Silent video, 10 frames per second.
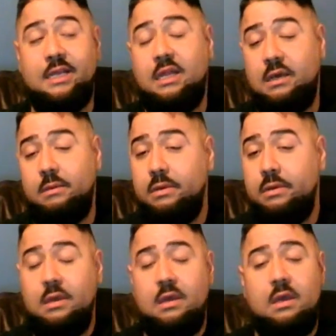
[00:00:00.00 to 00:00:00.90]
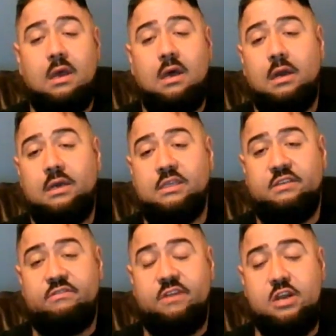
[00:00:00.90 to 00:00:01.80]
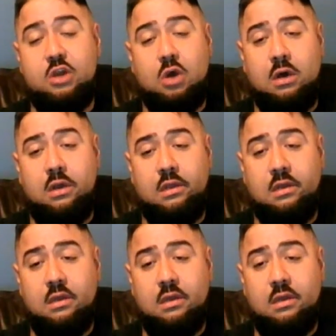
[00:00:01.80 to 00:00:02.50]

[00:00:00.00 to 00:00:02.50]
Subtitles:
club because our friend Dawn,